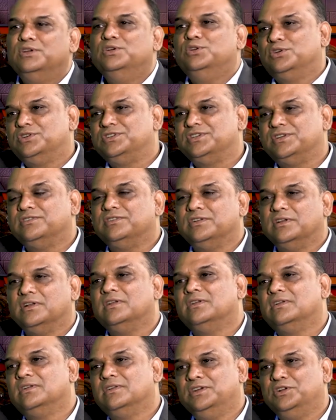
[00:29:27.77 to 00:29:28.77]
your
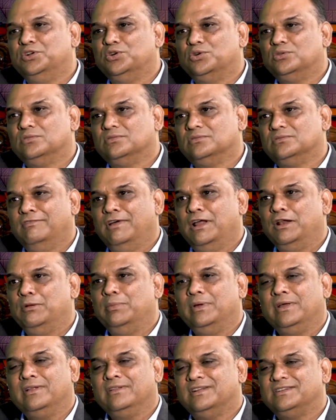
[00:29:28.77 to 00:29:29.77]
general,
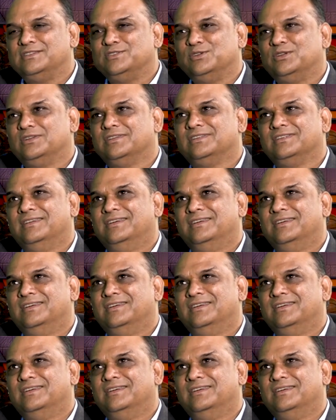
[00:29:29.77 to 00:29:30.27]
well-being, that's all.